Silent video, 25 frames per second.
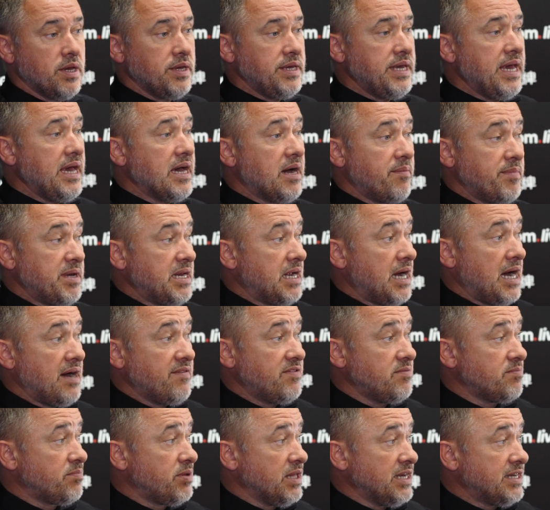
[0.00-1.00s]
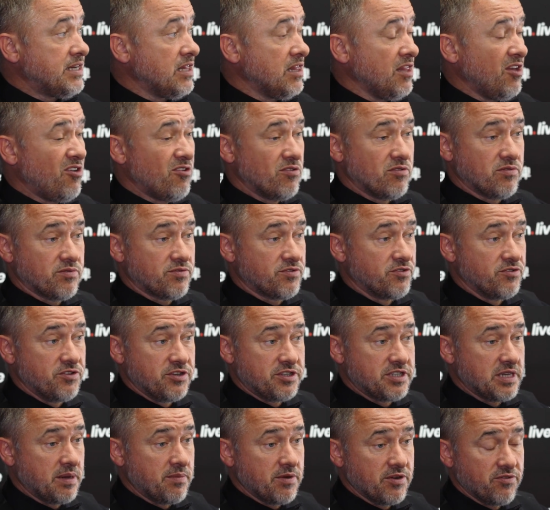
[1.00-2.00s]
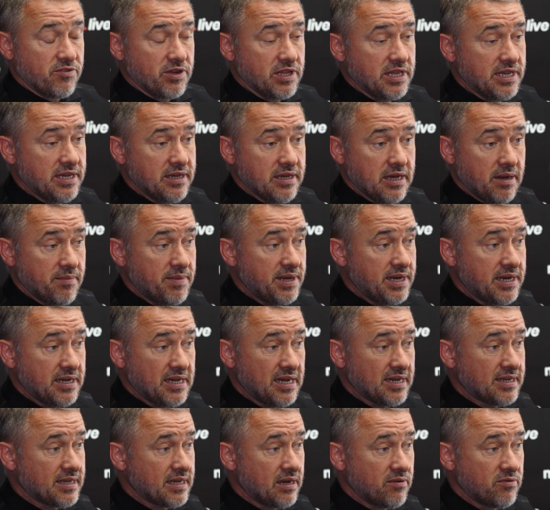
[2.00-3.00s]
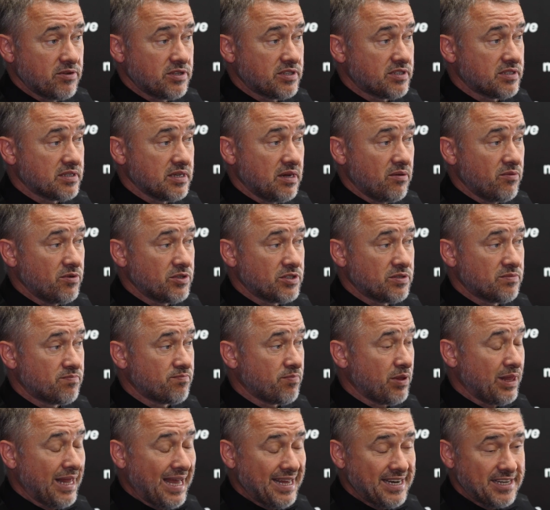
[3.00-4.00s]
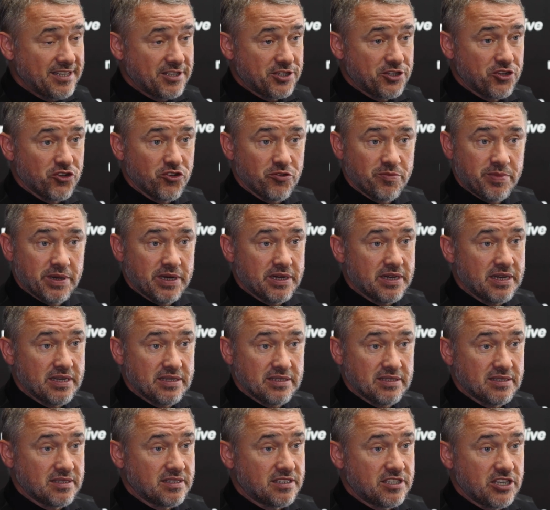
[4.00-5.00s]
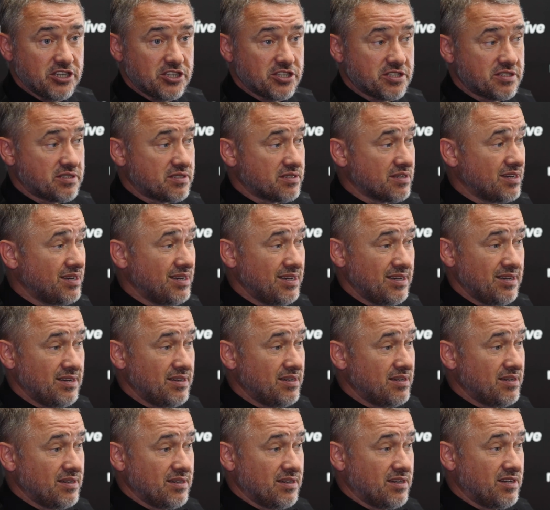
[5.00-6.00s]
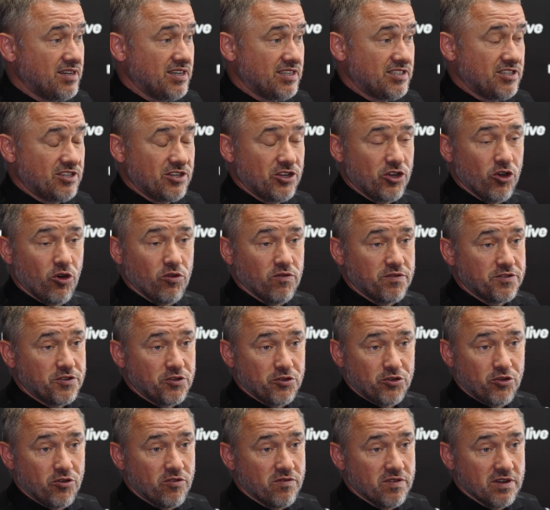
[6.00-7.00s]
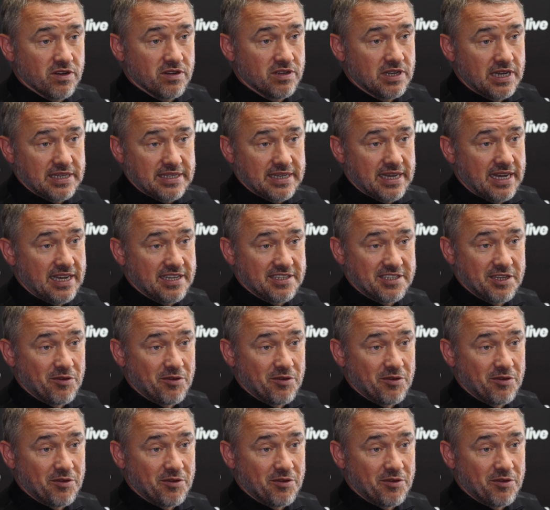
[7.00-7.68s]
Yeah, I mean, I haven't played a lot through the summer, really. I mean, I was planning to, but just golf took over, as it has